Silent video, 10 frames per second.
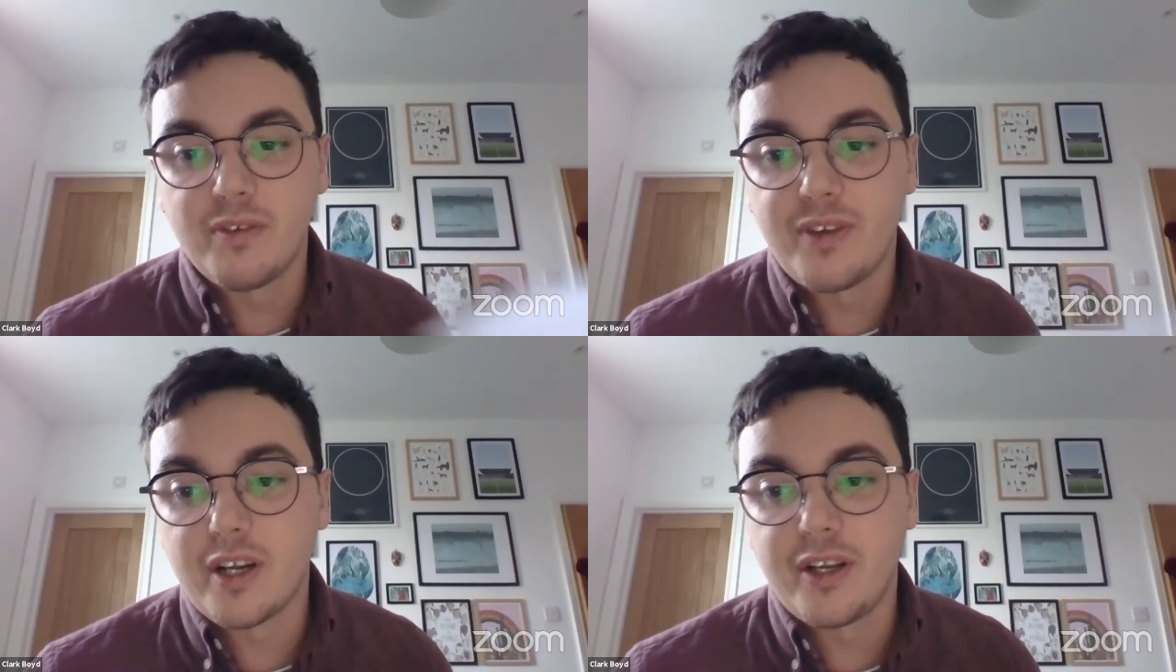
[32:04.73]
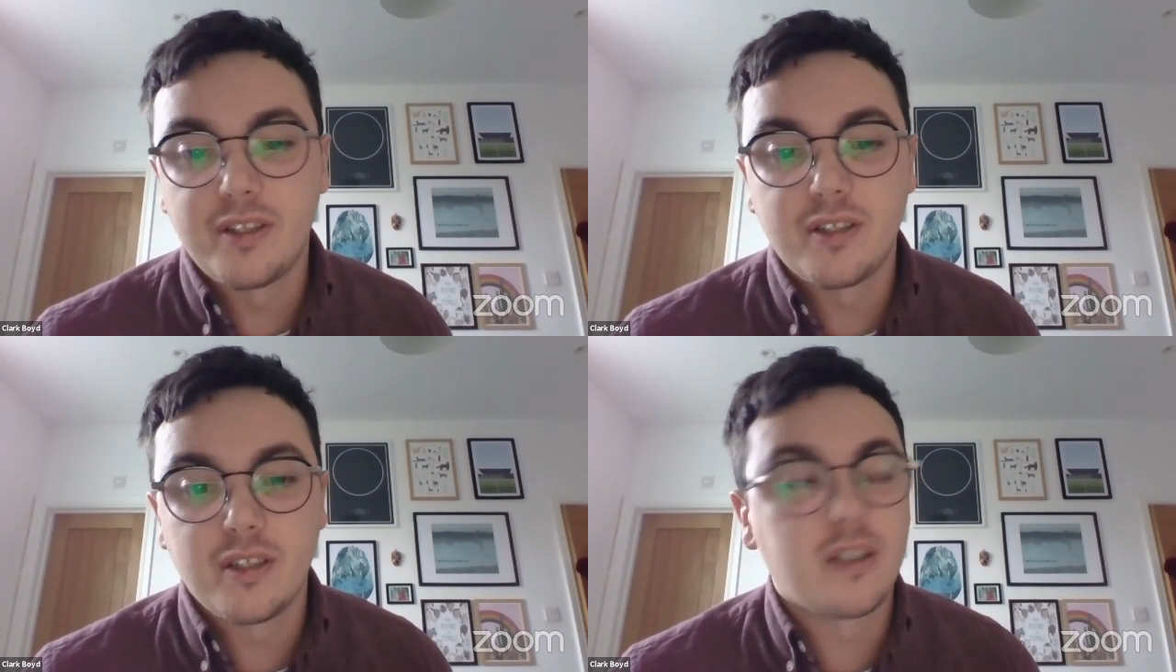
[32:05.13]
We've got
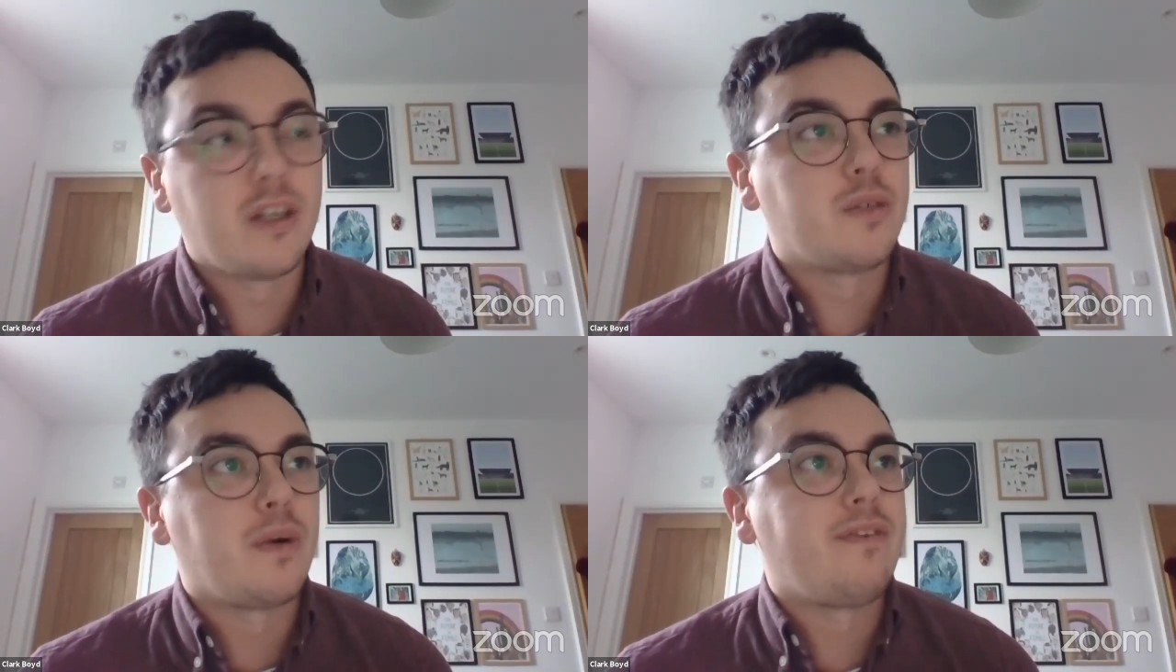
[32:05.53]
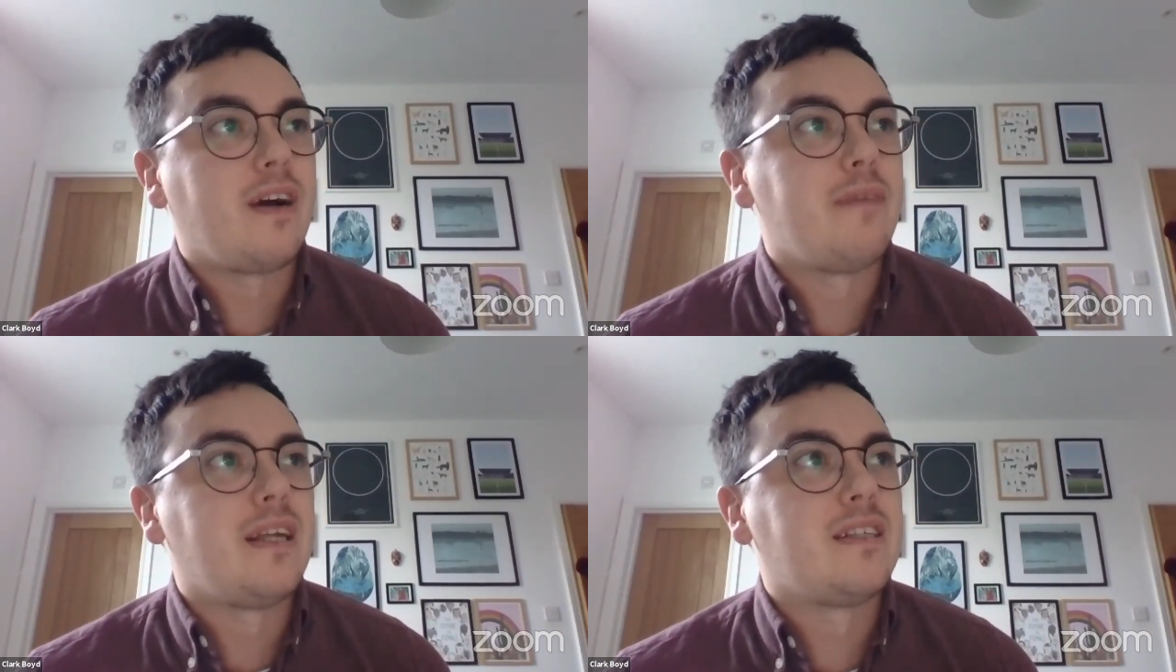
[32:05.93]
a good
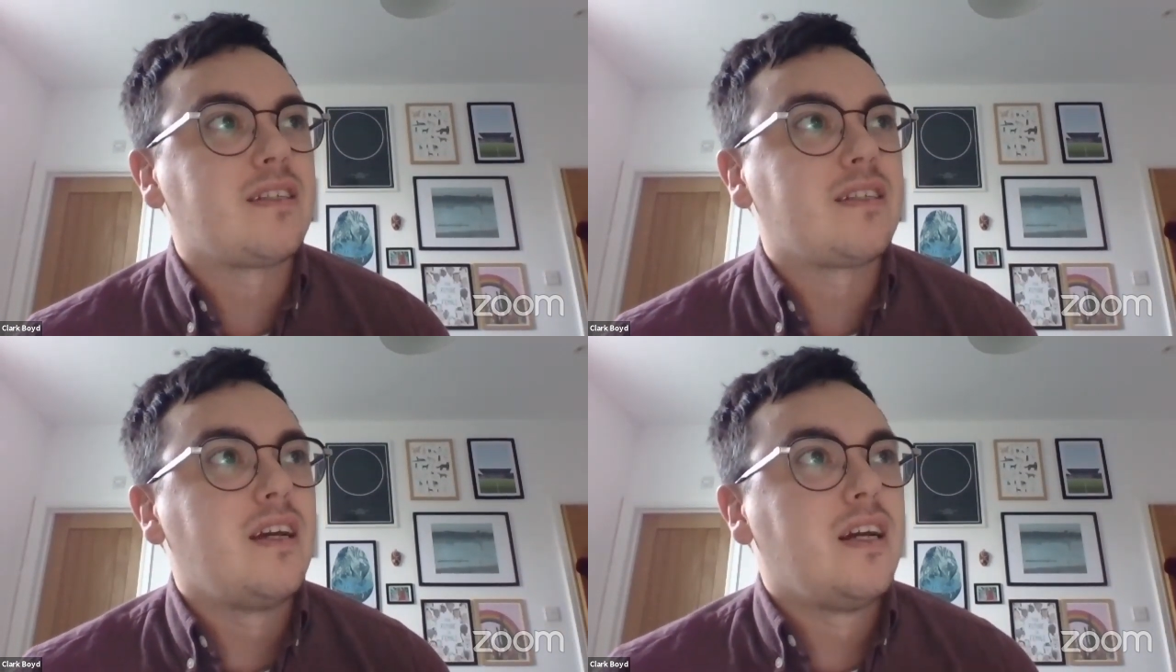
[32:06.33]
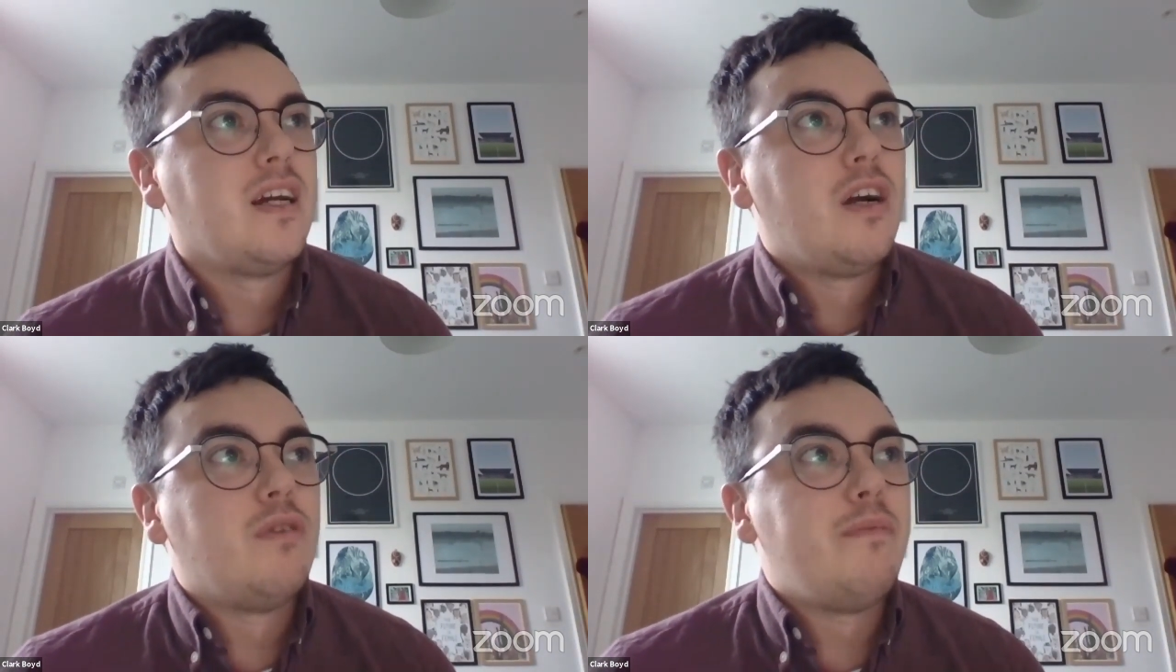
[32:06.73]
25 minutes
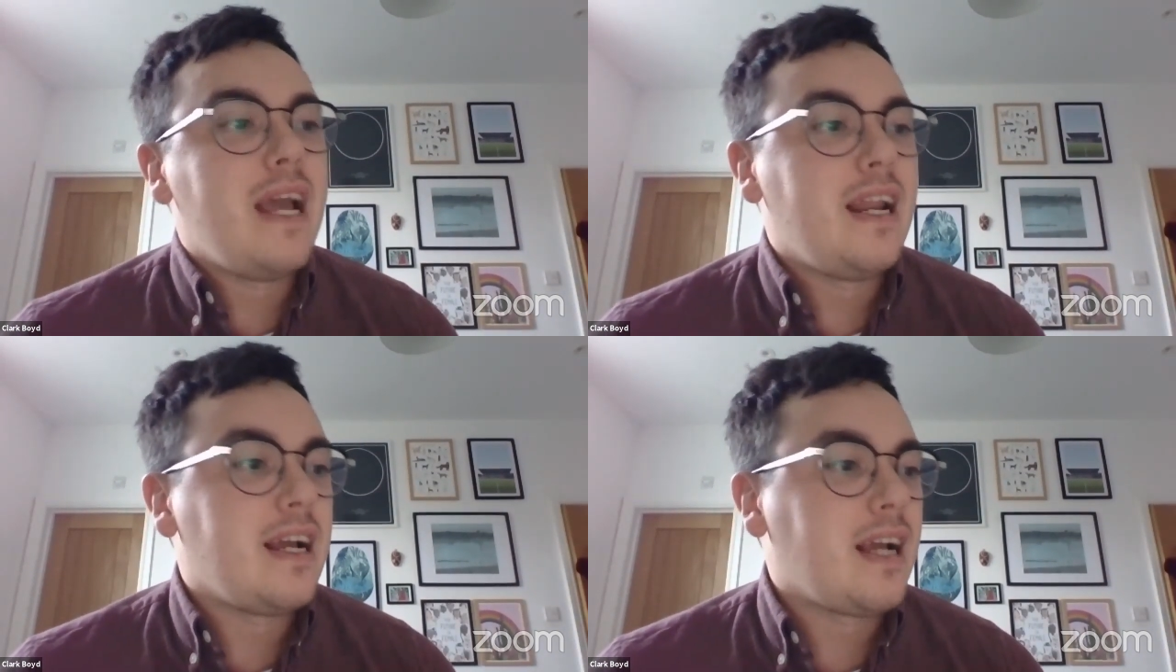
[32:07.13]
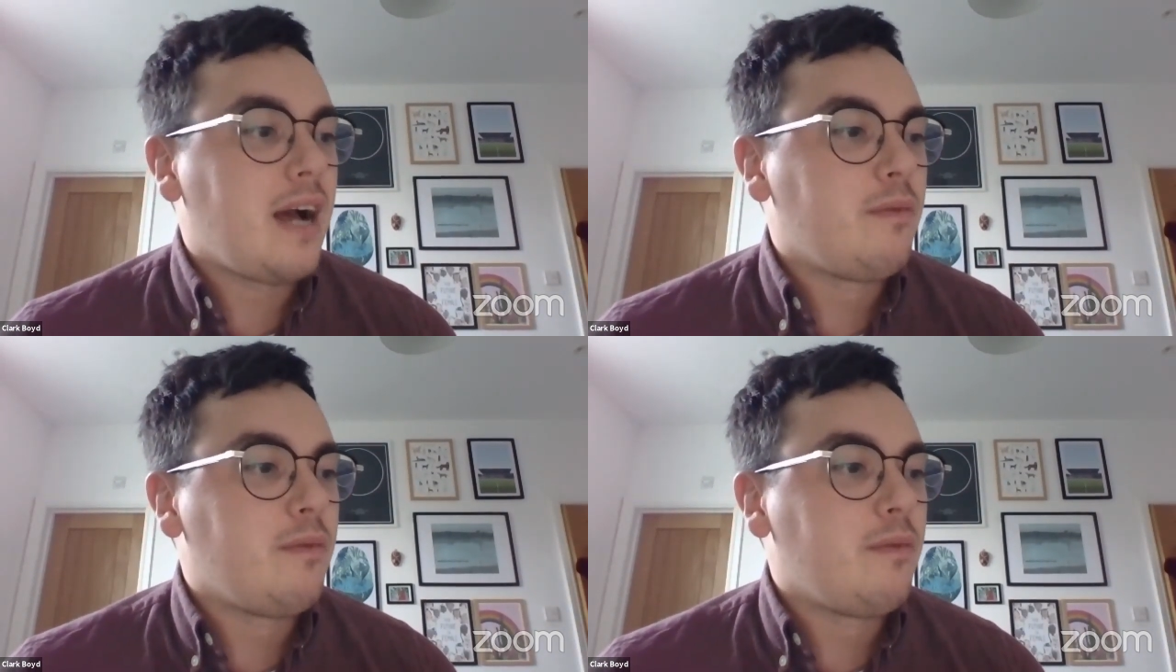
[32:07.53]
remaining.